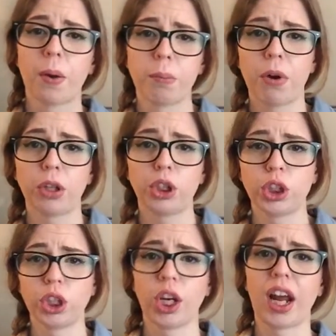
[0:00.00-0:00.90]
brush
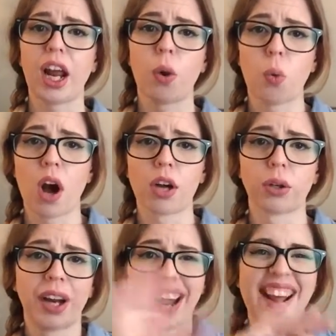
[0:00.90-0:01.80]
and water,
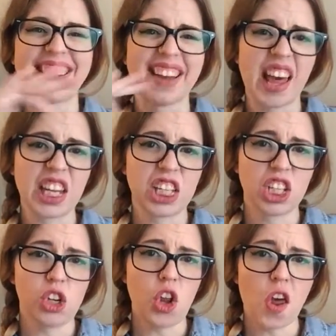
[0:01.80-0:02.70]
and that's
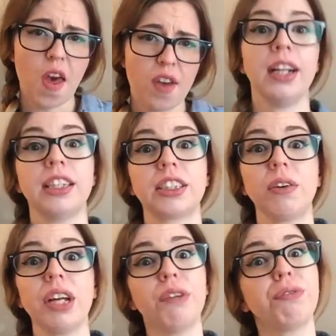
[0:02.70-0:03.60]
it. So
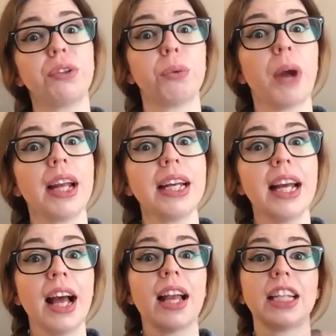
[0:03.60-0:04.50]
if you're ready,
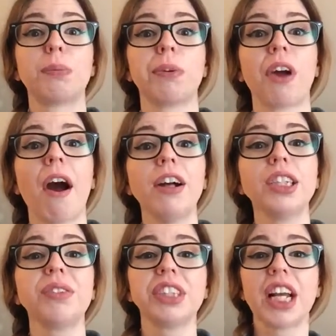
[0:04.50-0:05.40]
let's put the art
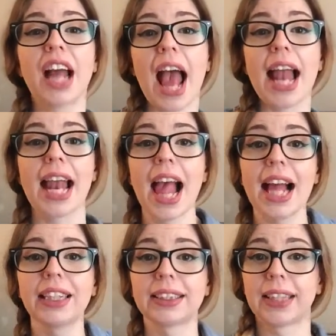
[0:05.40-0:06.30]
switch on and
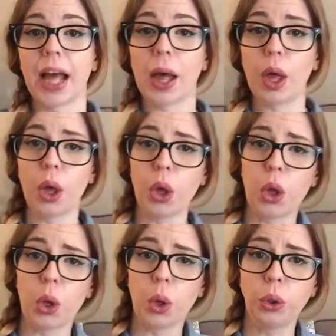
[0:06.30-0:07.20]
let's
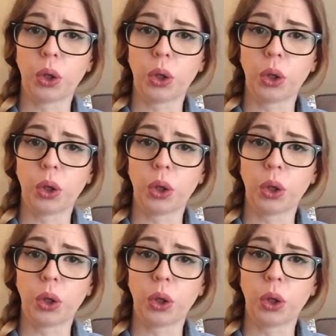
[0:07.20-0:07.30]
go.